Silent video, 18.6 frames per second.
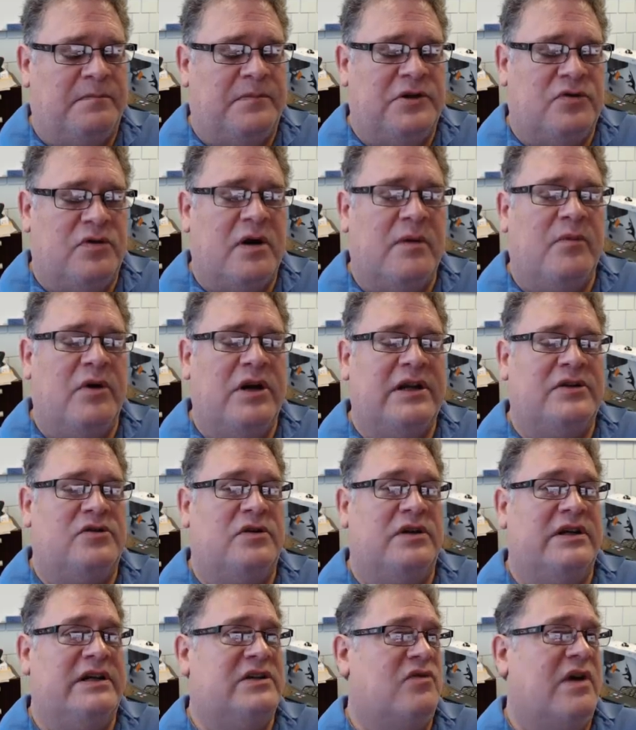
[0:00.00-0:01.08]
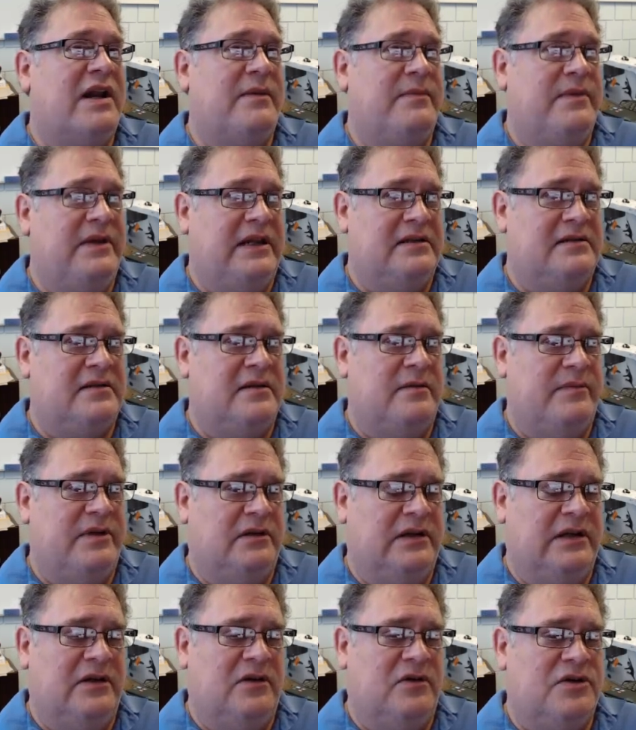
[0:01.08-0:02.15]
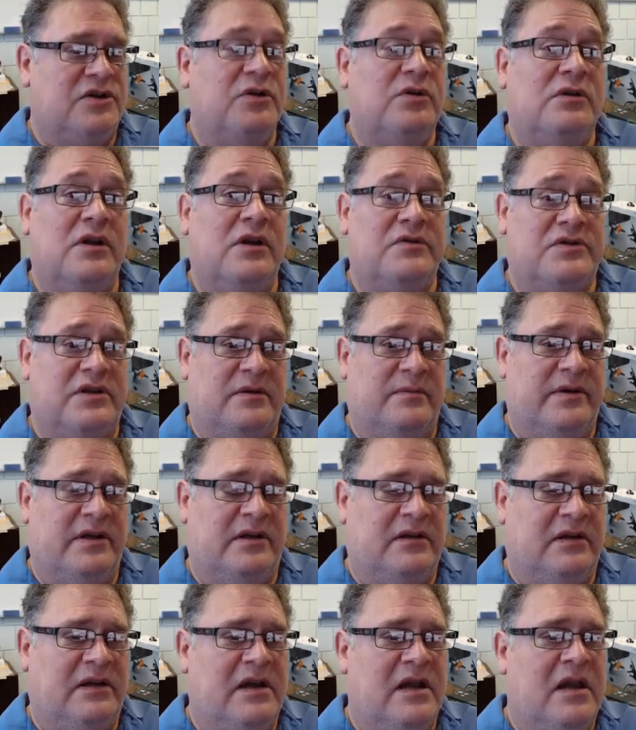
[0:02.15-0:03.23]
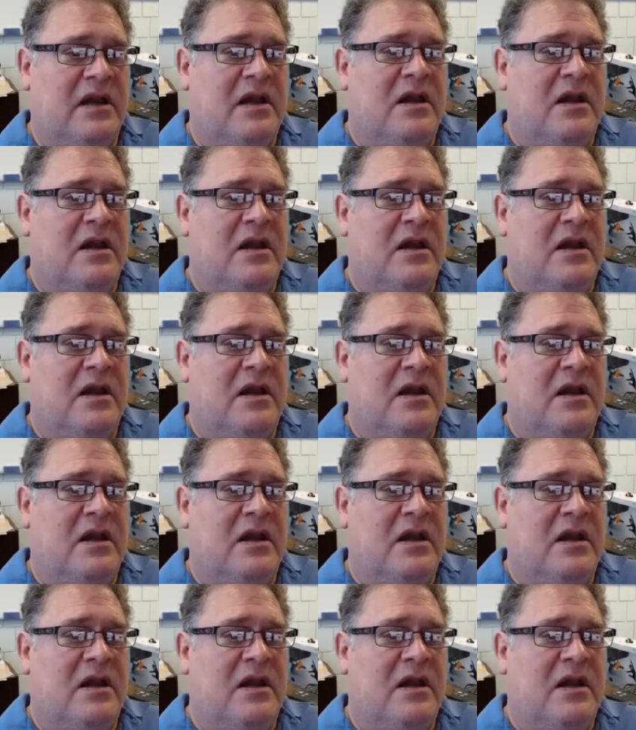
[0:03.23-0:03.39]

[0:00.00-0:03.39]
shrubbery and trees right up against the building or too close to the building.